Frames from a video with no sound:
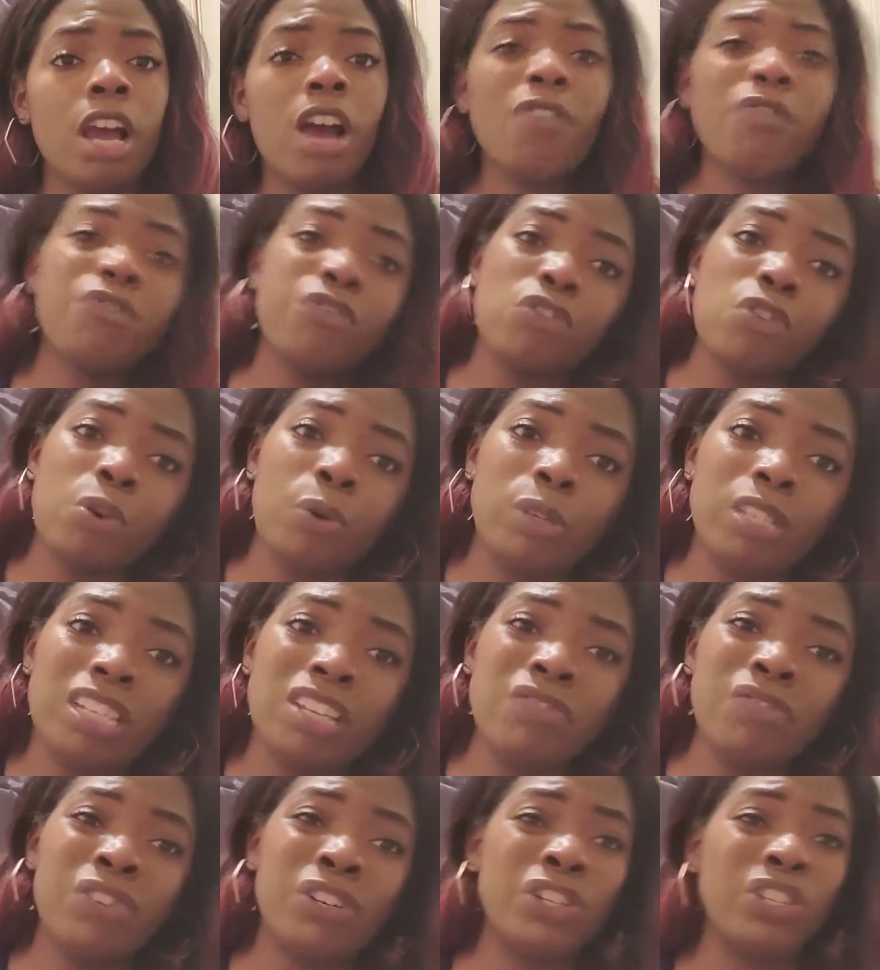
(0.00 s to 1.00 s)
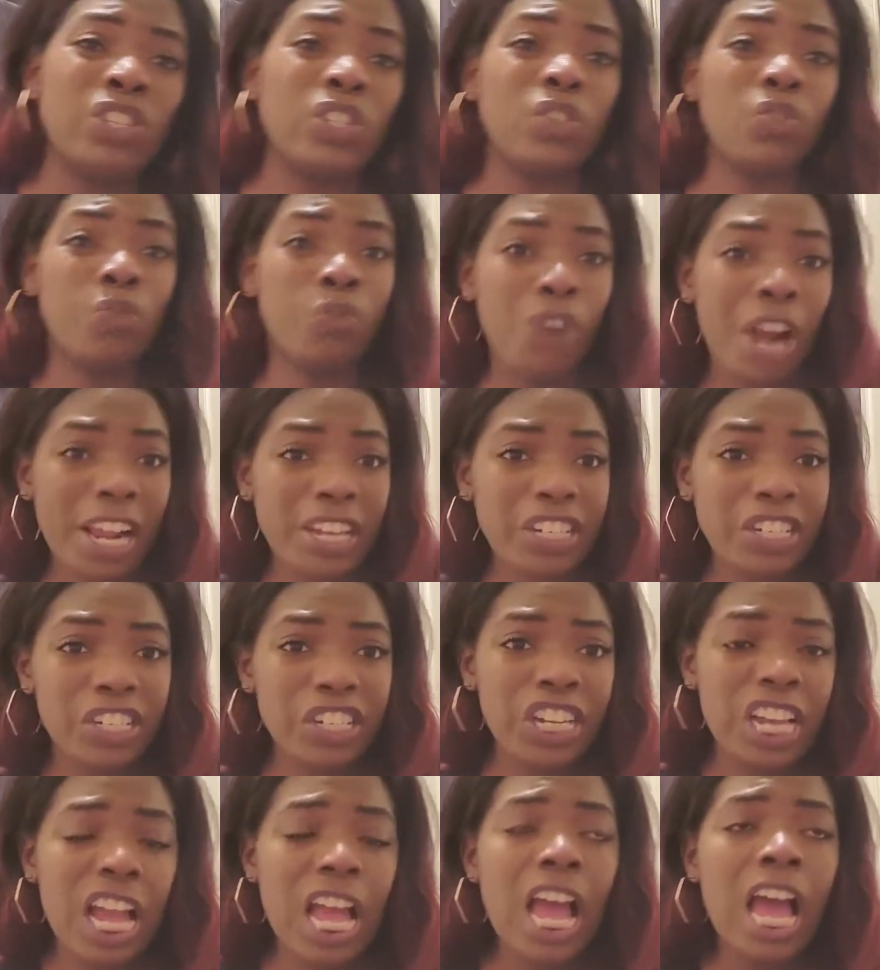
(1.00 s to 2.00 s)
a frozen versus fresh,